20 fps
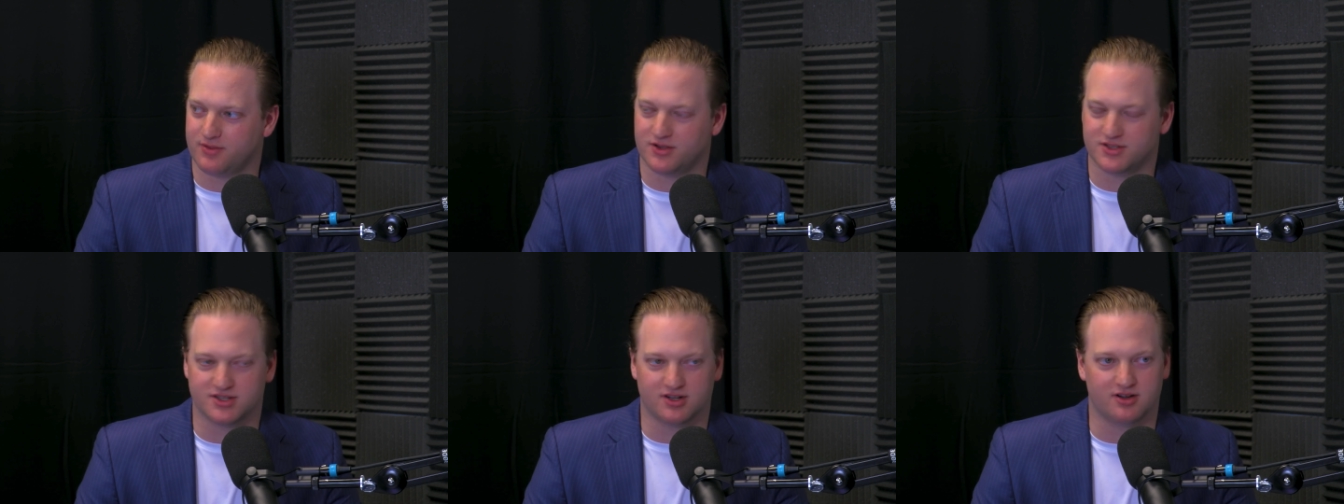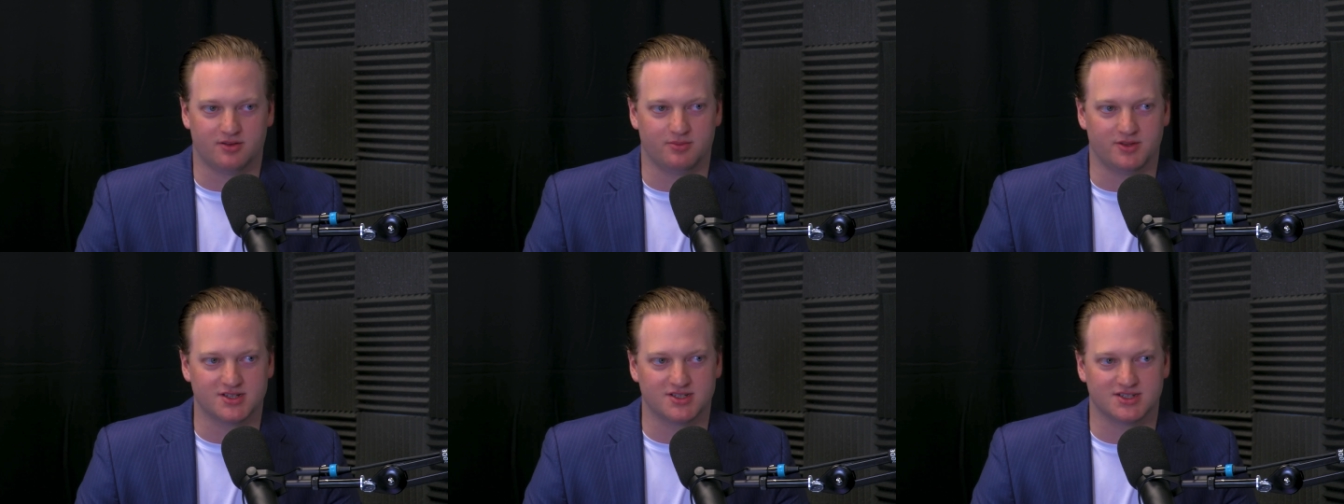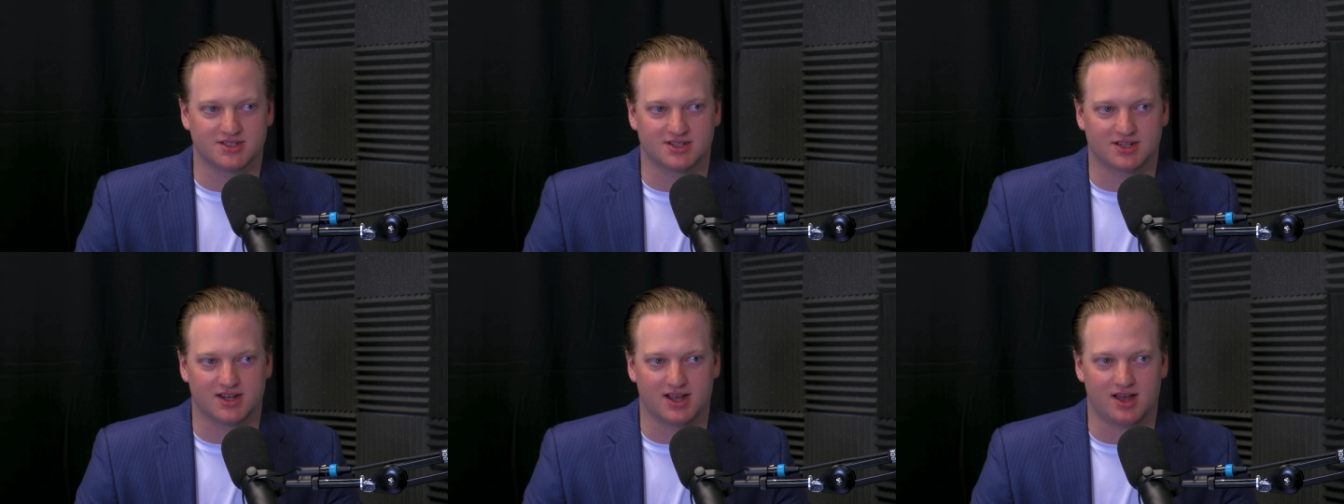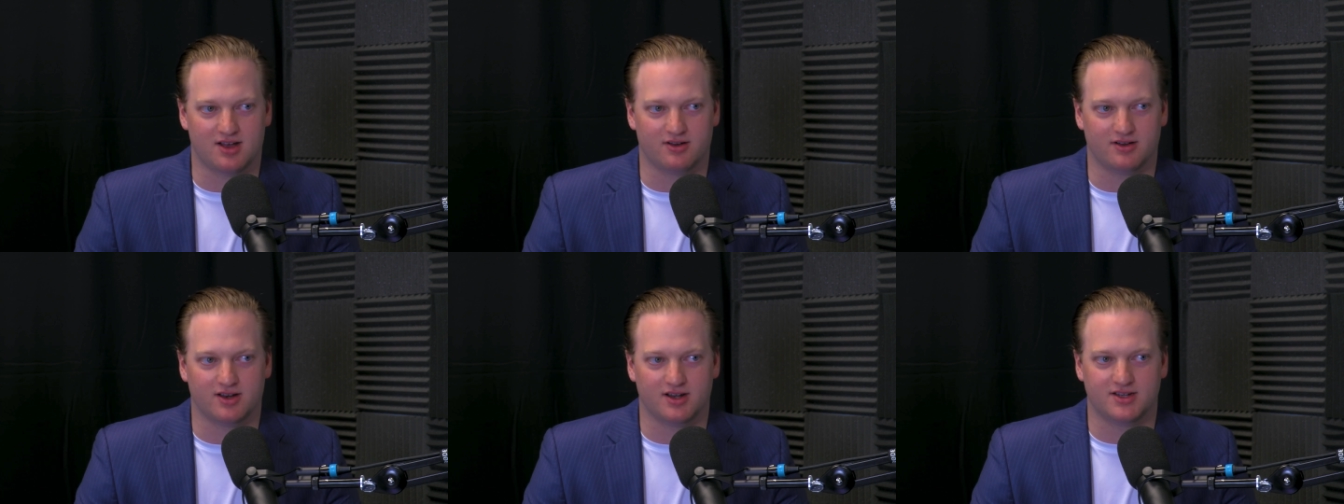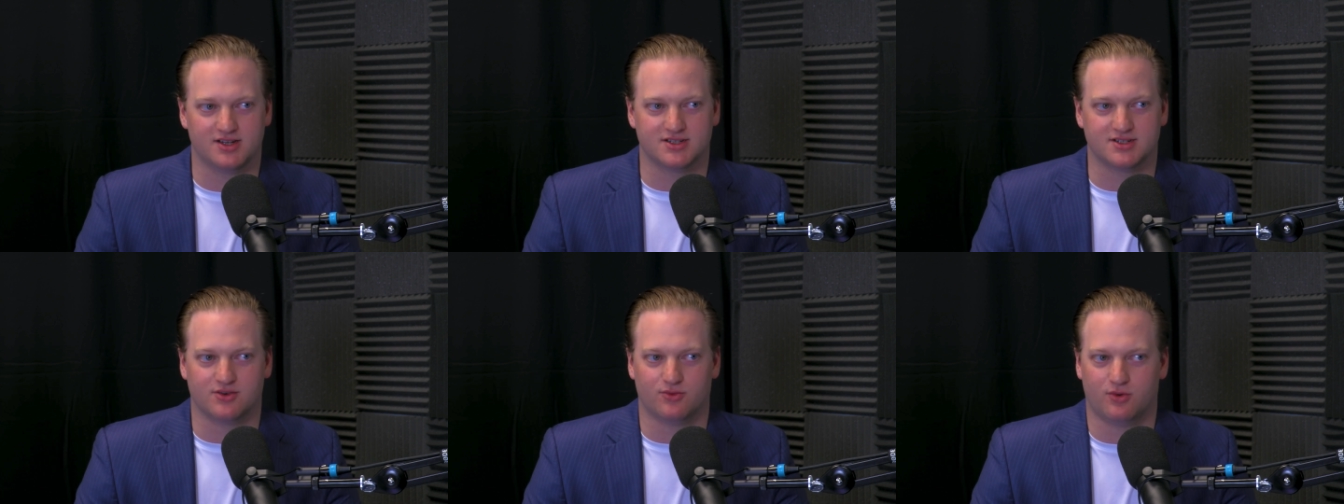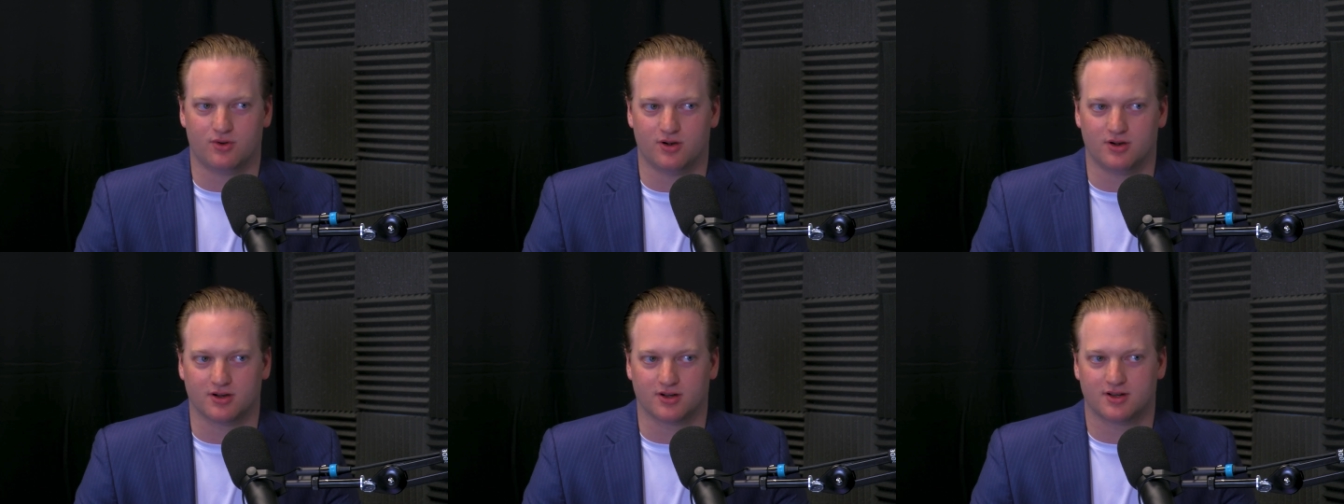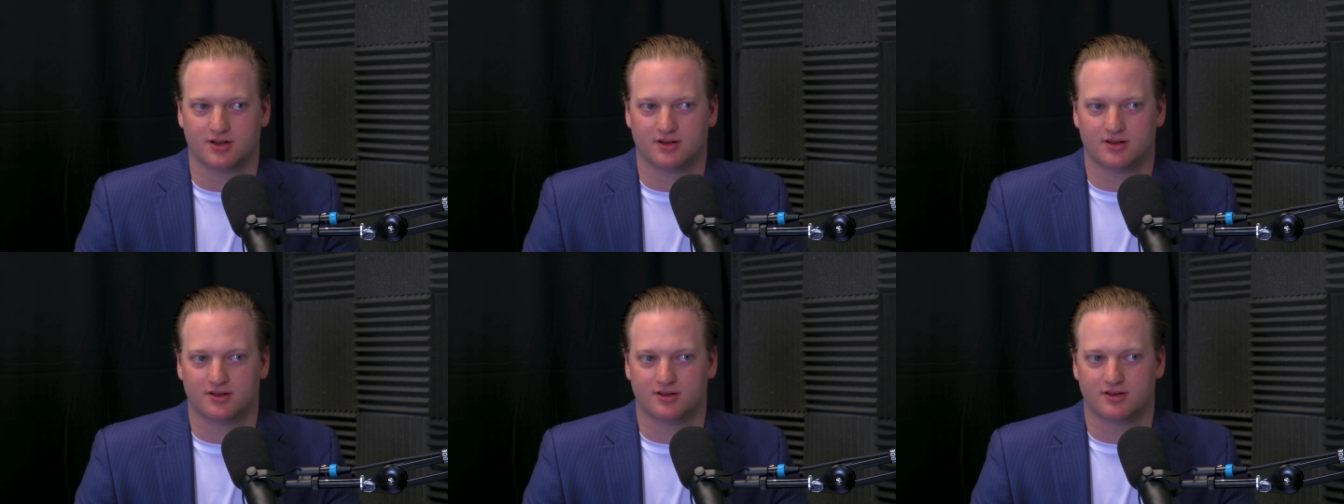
to post it on a business account, it doesn't work.